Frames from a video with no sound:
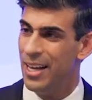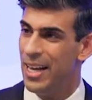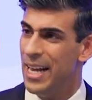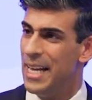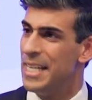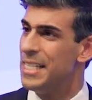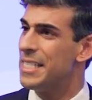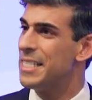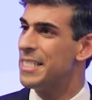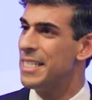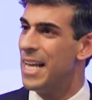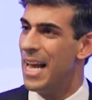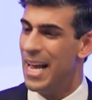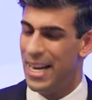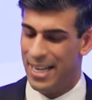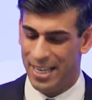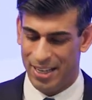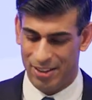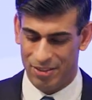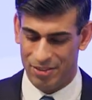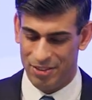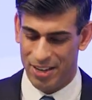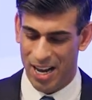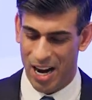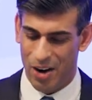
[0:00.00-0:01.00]
Instead,
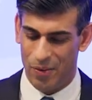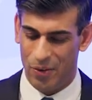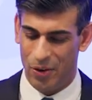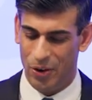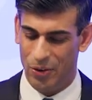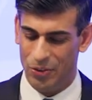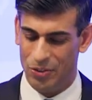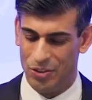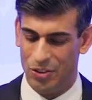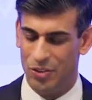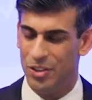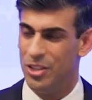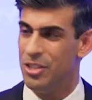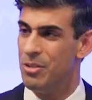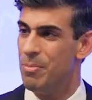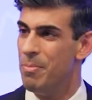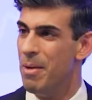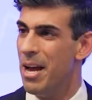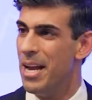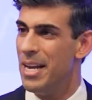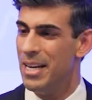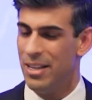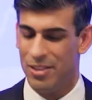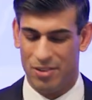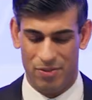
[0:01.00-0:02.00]
it's narrowed to the
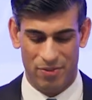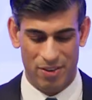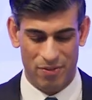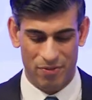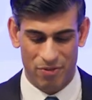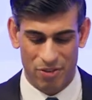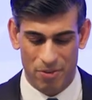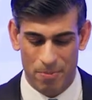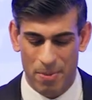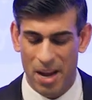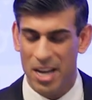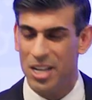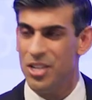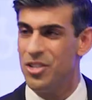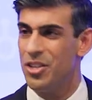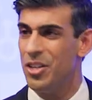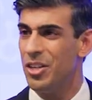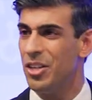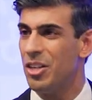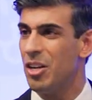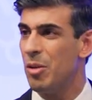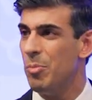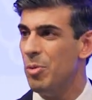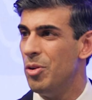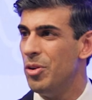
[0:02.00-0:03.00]
domains of
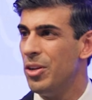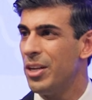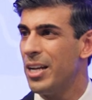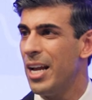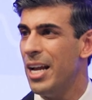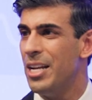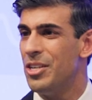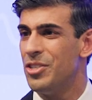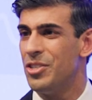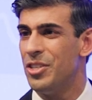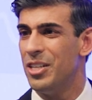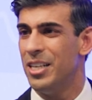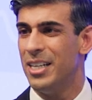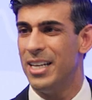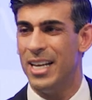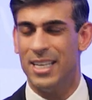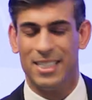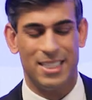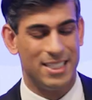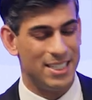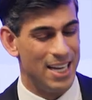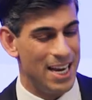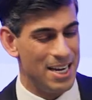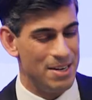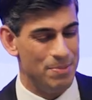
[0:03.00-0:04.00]
information, communication, and
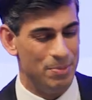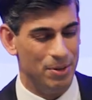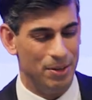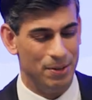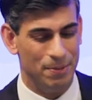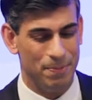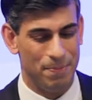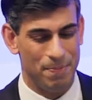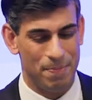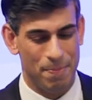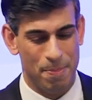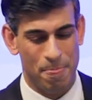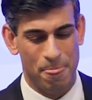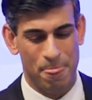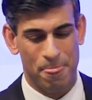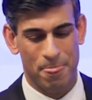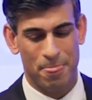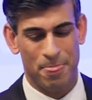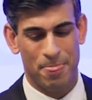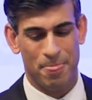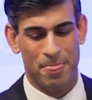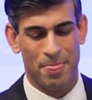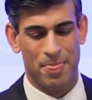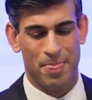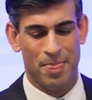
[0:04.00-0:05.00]
entertainment.
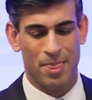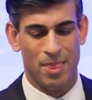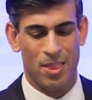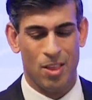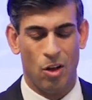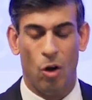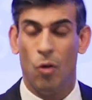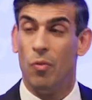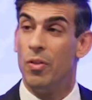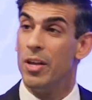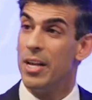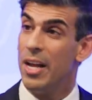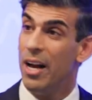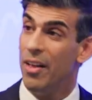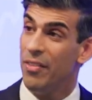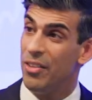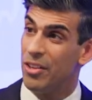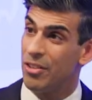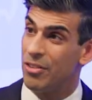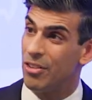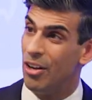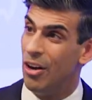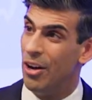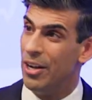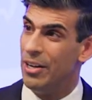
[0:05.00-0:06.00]
On the
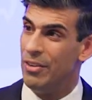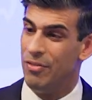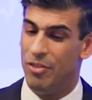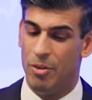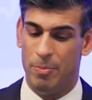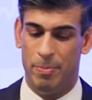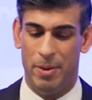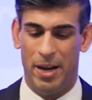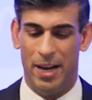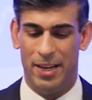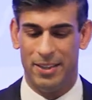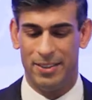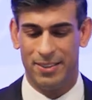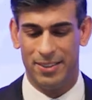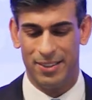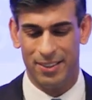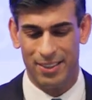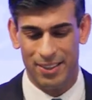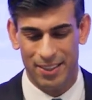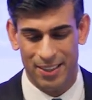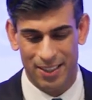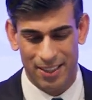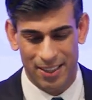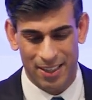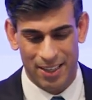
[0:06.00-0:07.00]
other side of the bet
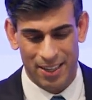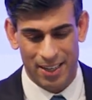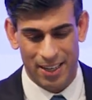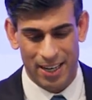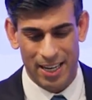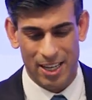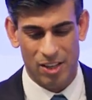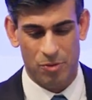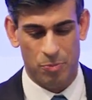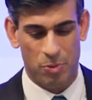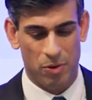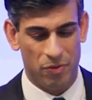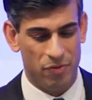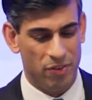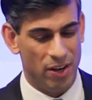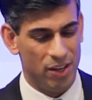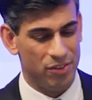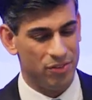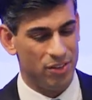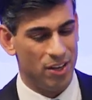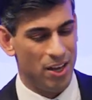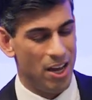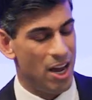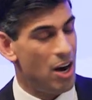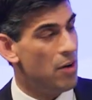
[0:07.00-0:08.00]
is
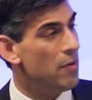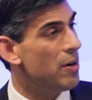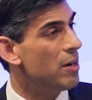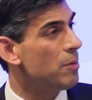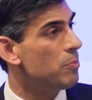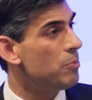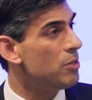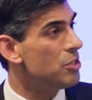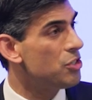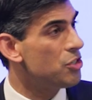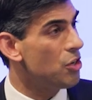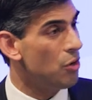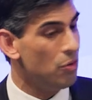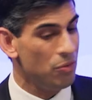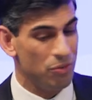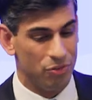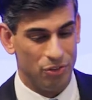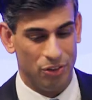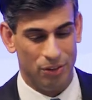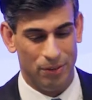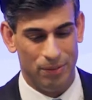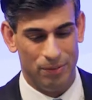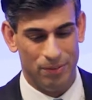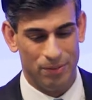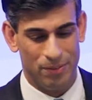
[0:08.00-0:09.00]
Professor Erik
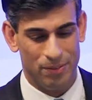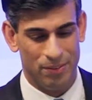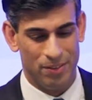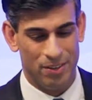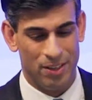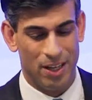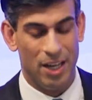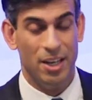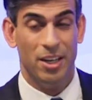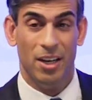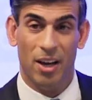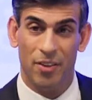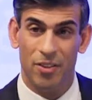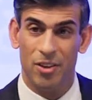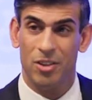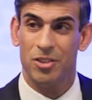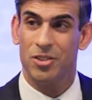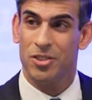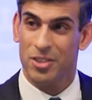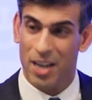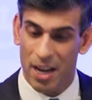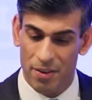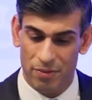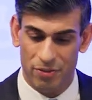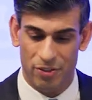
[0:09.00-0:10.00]
Brynjolfsson, another
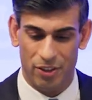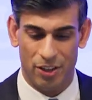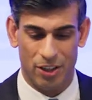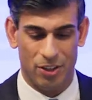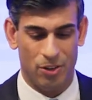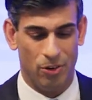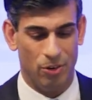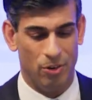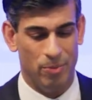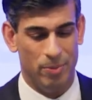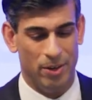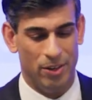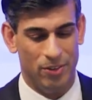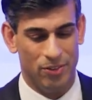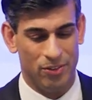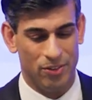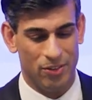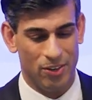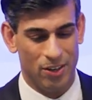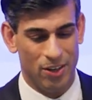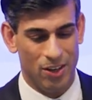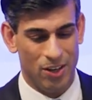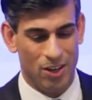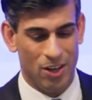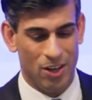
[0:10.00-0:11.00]
Stanford economist,